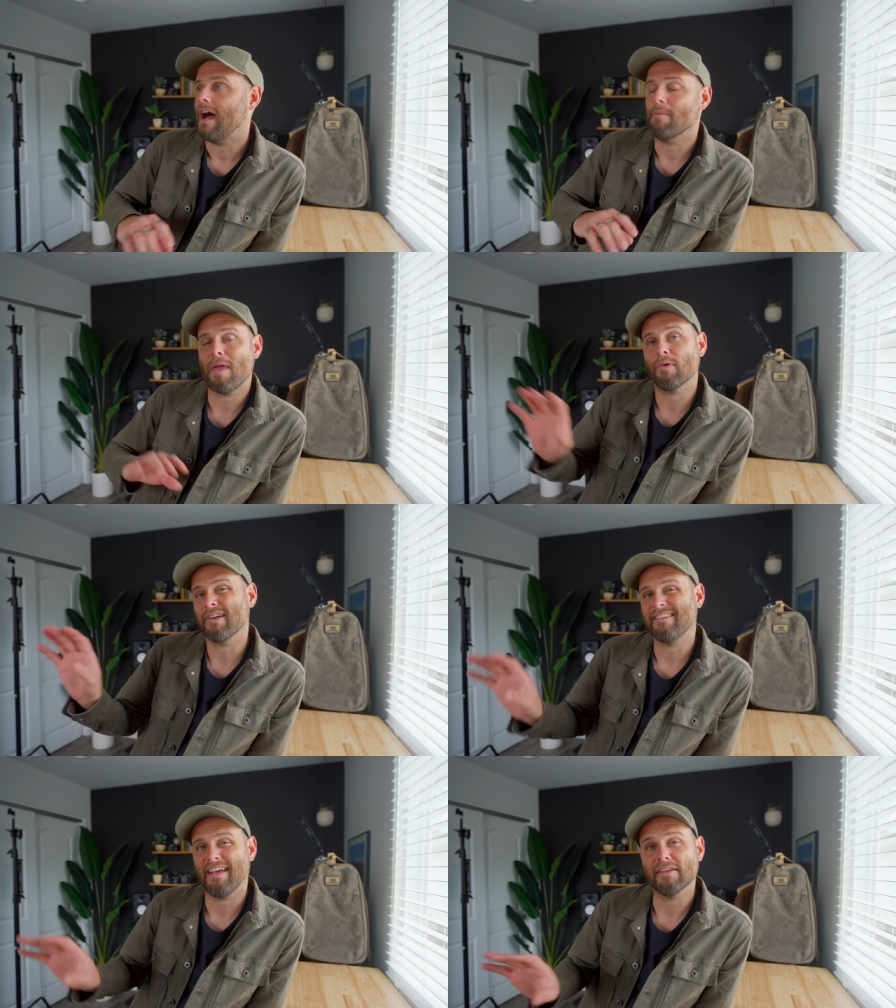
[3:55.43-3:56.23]
I'm able
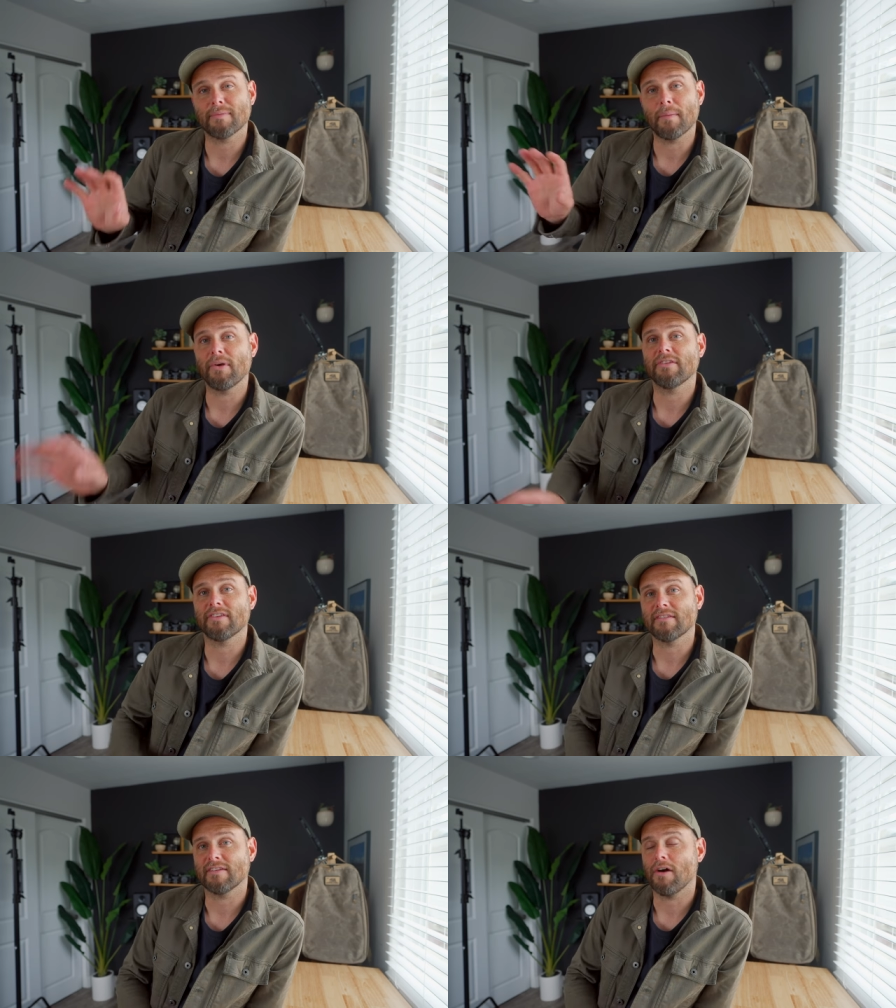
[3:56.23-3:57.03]
to test my
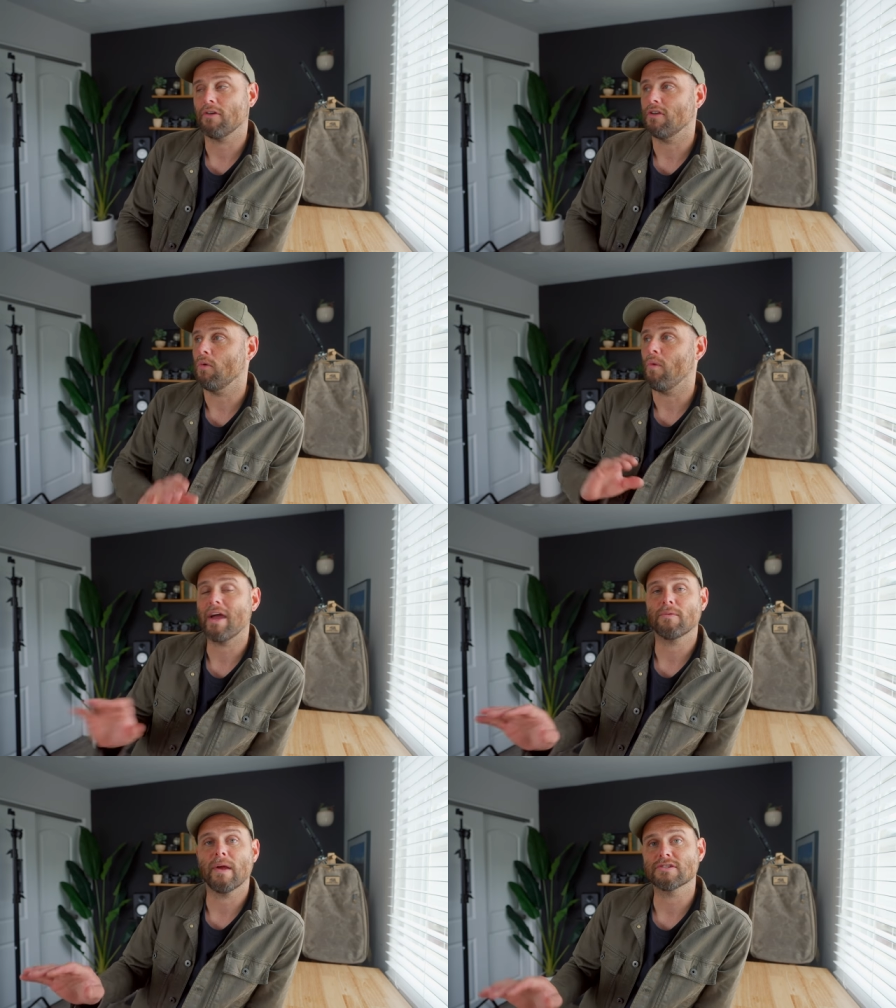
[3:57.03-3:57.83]
presets out on a
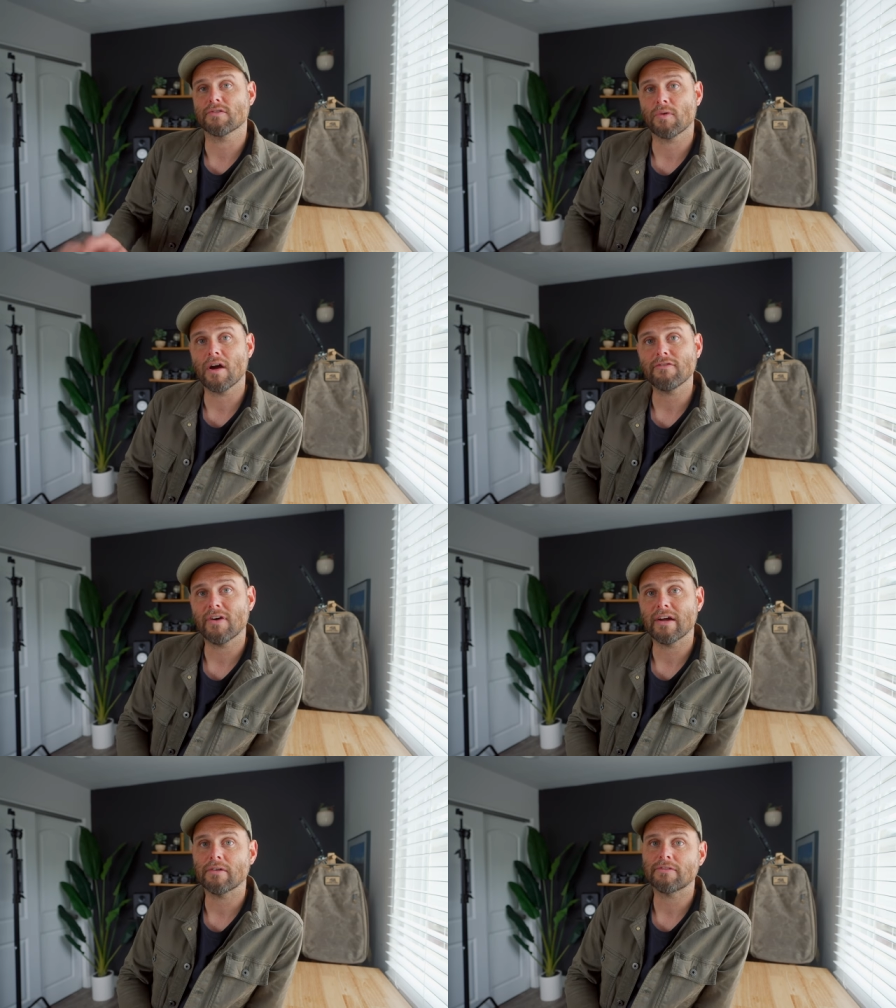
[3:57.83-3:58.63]
wide range of raw
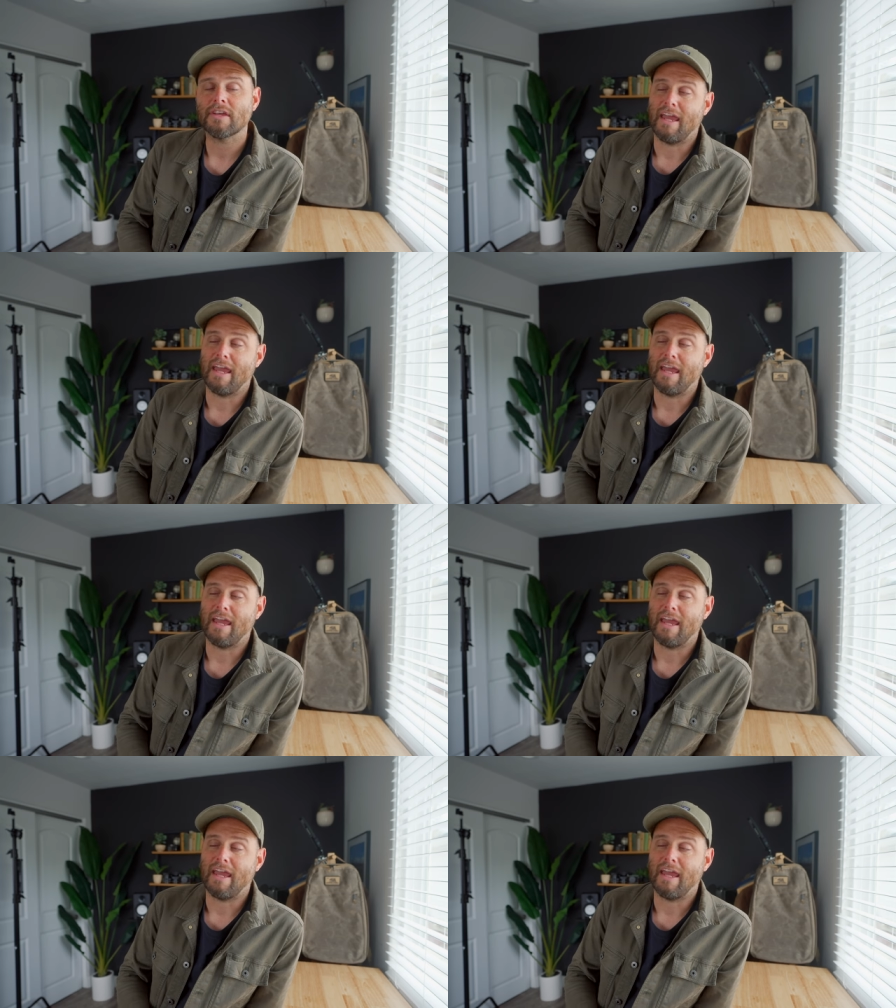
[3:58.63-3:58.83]
files.